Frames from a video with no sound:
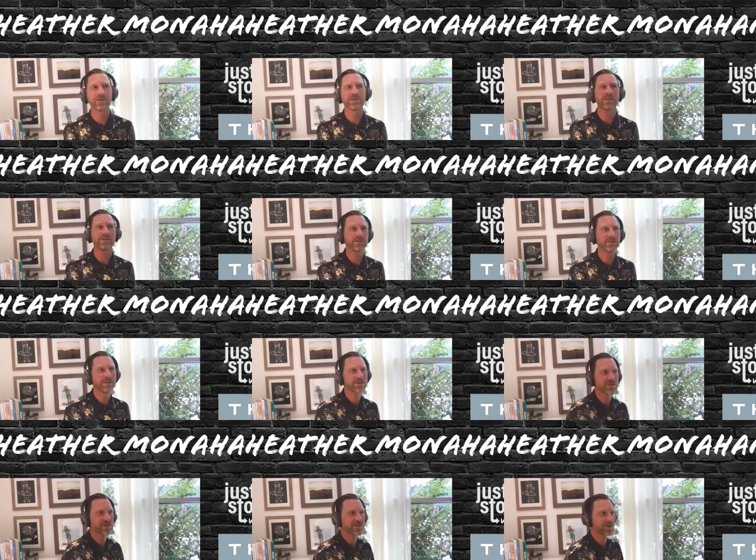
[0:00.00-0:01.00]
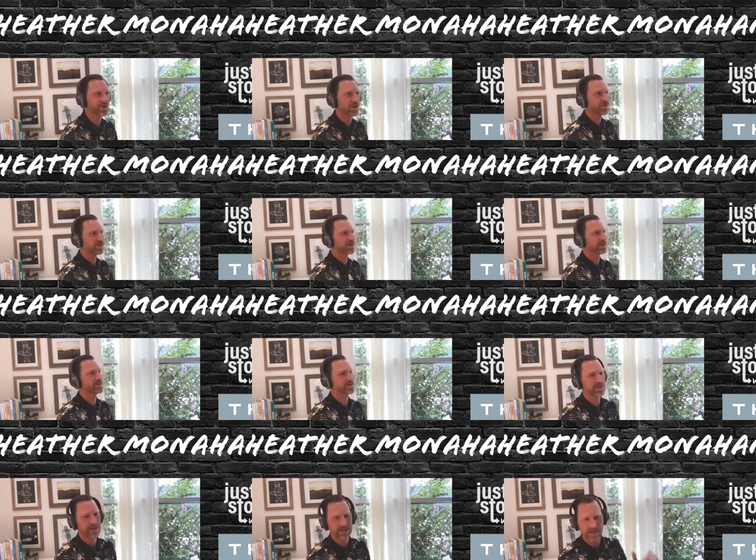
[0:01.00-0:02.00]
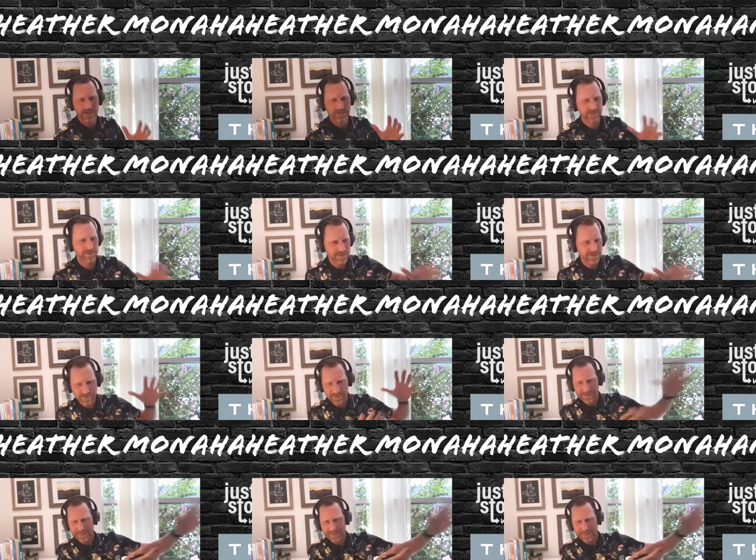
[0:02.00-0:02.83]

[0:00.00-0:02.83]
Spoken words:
that you initially took over, like you said, like some of these,